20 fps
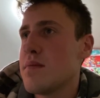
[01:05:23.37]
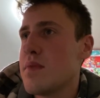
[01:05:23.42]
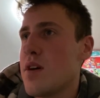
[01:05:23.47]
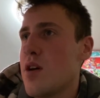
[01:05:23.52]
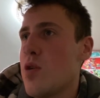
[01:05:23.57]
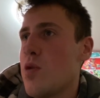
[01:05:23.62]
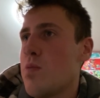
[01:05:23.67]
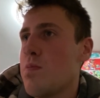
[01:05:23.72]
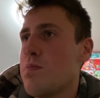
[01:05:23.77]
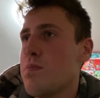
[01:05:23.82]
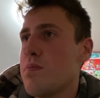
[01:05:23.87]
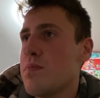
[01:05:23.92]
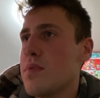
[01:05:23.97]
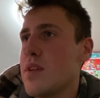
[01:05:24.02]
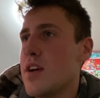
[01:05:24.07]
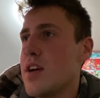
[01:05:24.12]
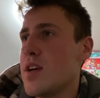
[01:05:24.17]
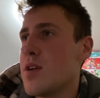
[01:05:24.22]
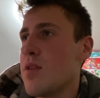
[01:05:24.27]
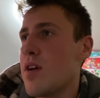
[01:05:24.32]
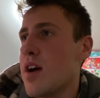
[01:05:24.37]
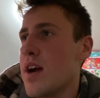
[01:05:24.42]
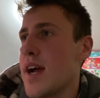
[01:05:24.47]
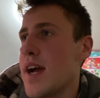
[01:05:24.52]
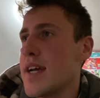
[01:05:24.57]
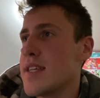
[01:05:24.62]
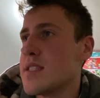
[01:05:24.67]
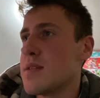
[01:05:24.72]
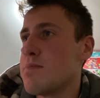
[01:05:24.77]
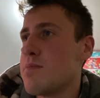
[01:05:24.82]
Oh, there you are,
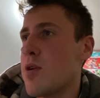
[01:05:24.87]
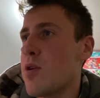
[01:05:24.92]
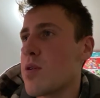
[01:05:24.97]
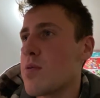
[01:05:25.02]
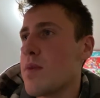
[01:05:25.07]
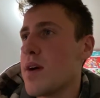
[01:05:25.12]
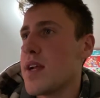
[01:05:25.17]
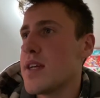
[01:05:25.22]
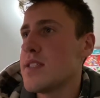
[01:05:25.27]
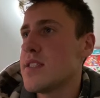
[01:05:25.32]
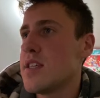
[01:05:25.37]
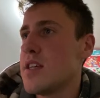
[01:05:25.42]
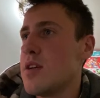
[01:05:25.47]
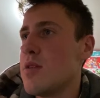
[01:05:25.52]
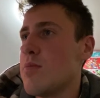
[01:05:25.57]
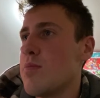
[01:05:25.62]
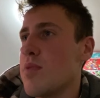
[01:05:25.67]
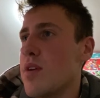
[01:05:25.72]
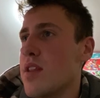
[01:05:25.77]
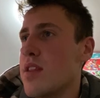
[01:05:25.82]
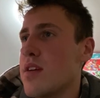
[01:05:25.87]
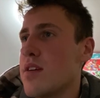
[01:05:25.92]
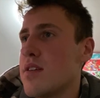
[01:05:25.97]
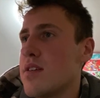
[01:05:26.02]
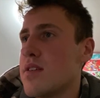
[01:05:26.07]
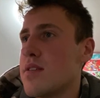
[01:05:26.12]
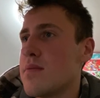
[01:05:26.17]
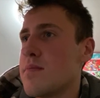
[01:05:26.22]
Acid Pokemon. I see you, brother.